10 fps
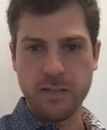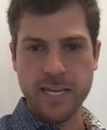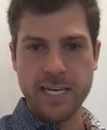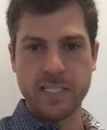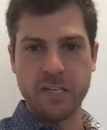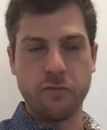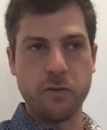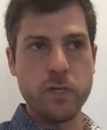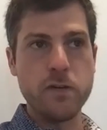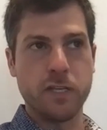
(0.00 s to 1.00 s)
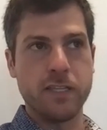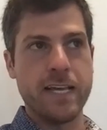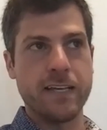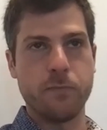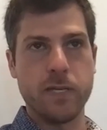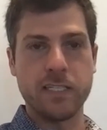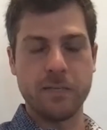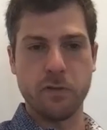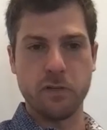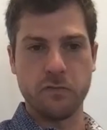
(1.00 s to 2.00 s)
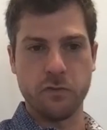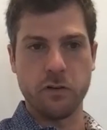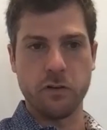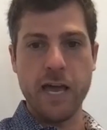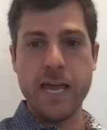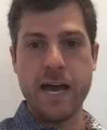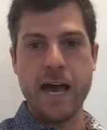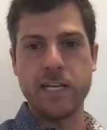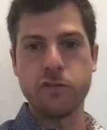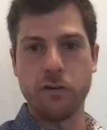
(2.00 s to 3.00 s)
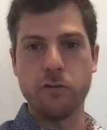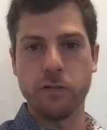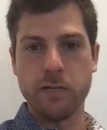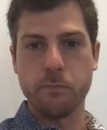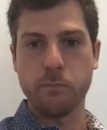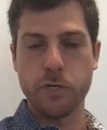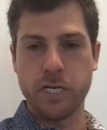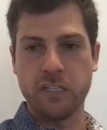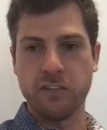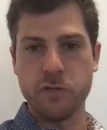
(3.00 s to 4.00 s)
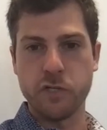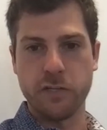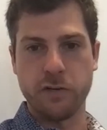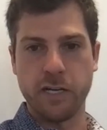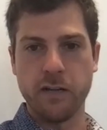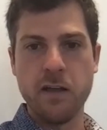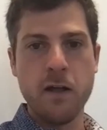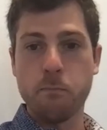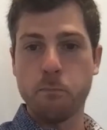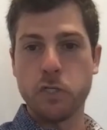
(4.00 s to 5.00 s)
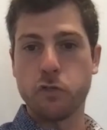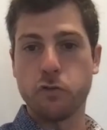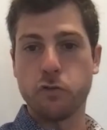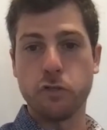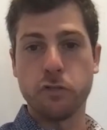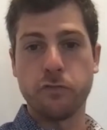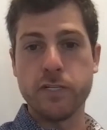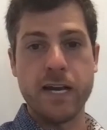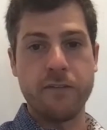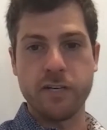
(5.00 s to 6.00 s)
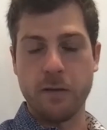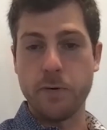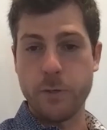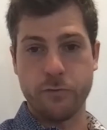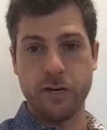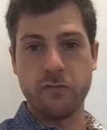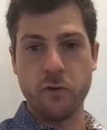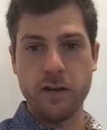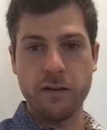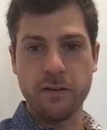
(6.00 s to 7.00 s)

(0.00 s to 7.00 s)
And it's different. We used to think something similar for AI in general and predictive machine learning, but truthfully, not every company was ready for it.